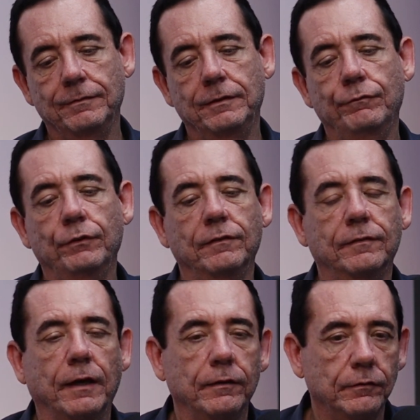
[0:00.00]
different
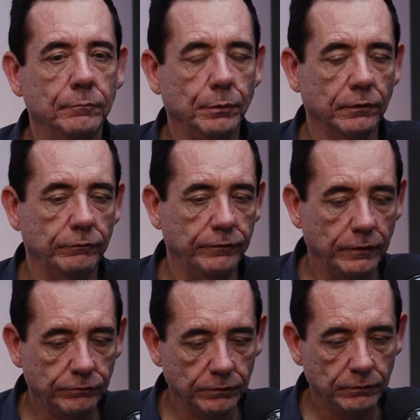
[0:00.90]
size and
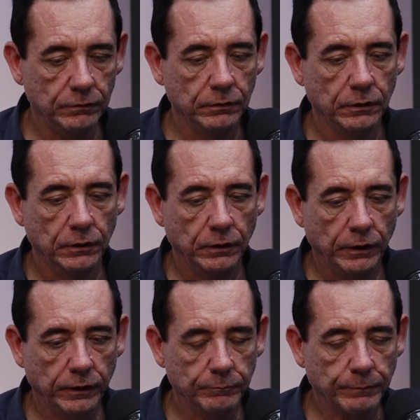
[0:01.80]
polarization,
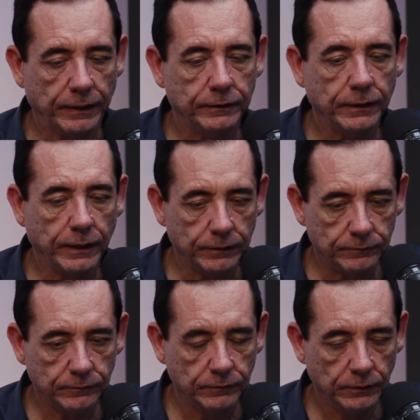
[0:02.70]
and by
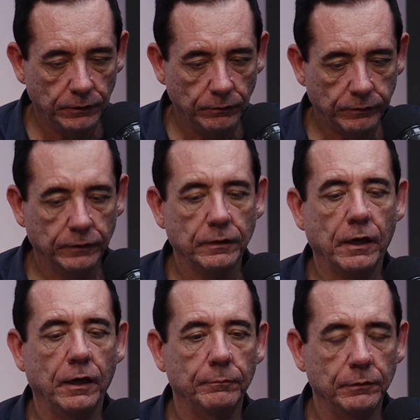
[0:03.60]
that you can
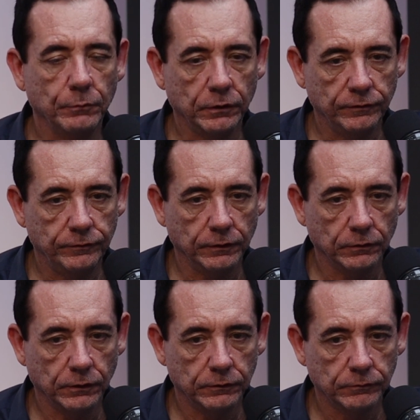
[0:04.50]
harm democracy a
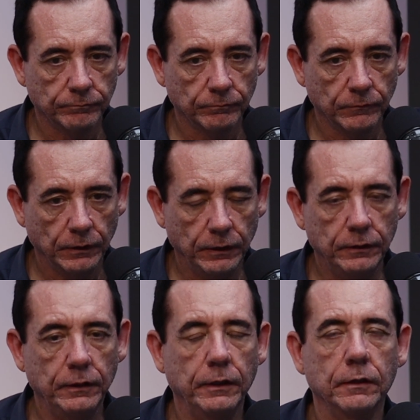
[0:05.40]
lot. In
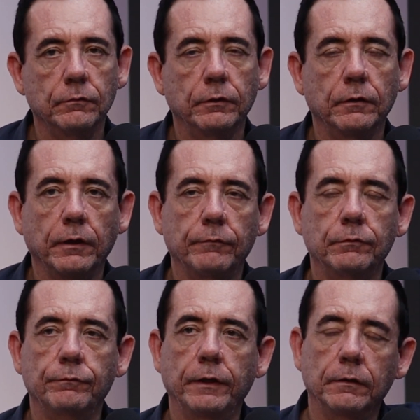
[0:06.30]
the end, we have
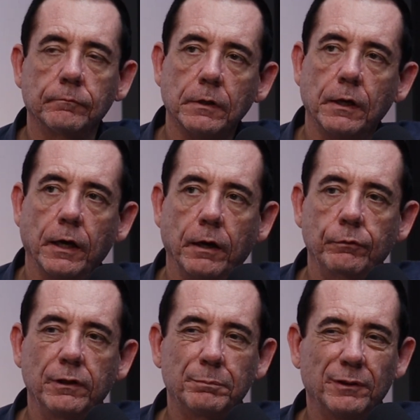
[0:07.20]
to think how
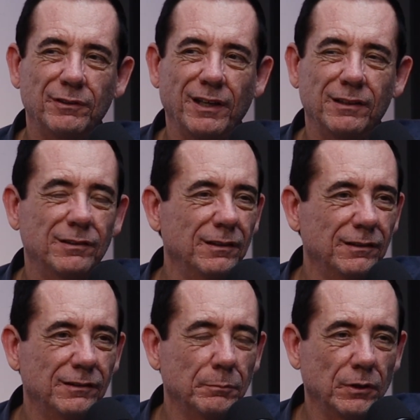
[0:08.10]
we are
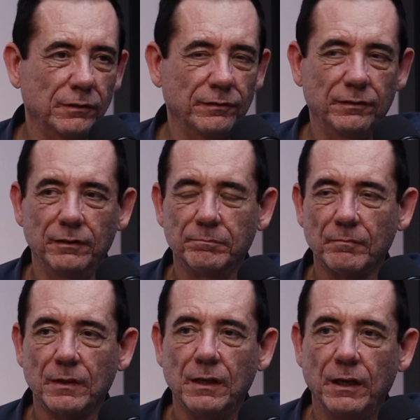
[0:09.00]
protecting democracy,
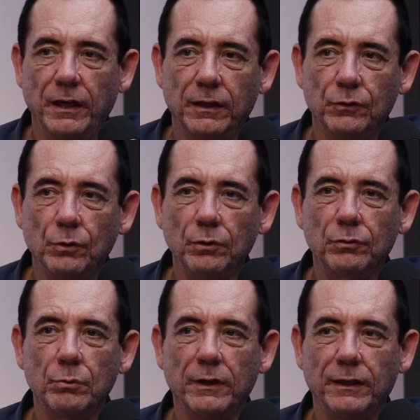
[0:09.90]
and those
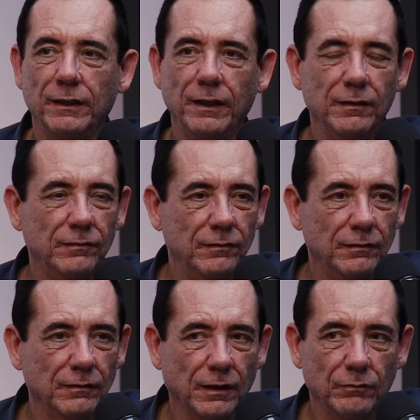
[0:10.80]
who are
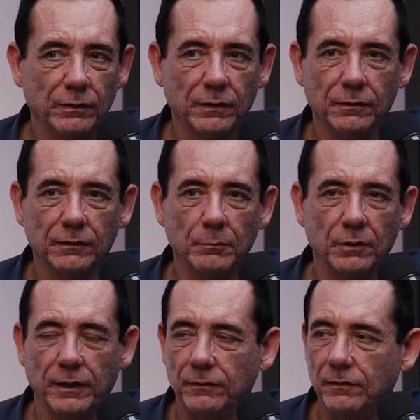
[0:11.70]
against our
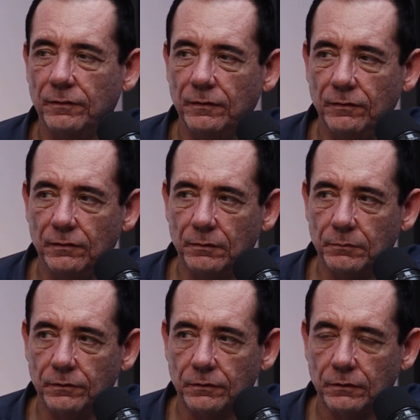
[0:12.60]
democratic
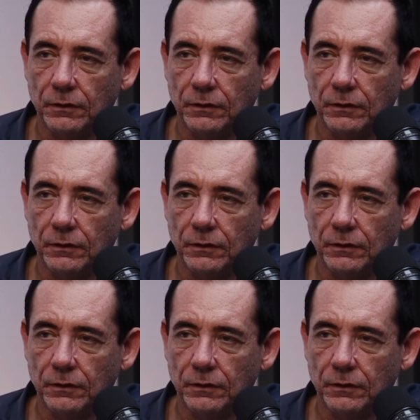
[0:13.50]
systems,